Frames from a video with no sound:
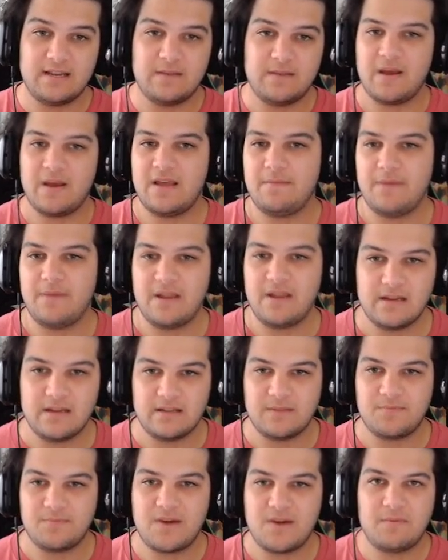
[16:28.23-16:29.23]
in my
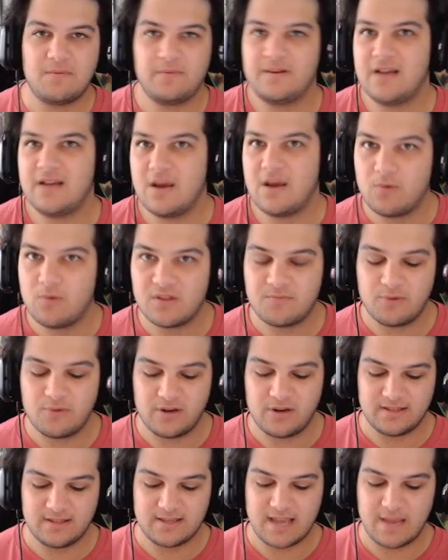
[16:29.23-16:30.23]
opinion, they're probably not worth
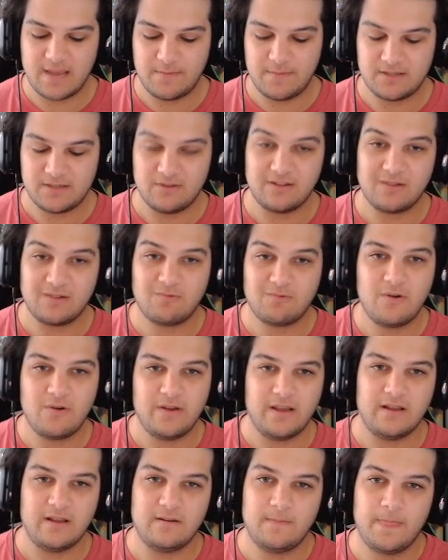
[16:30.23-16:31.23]
putting the time into, like
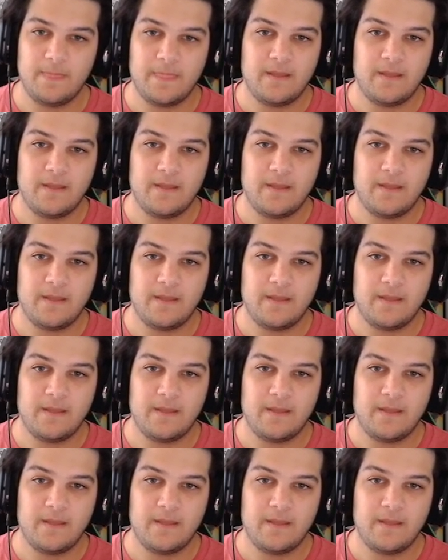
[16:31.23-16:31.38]
Rodan.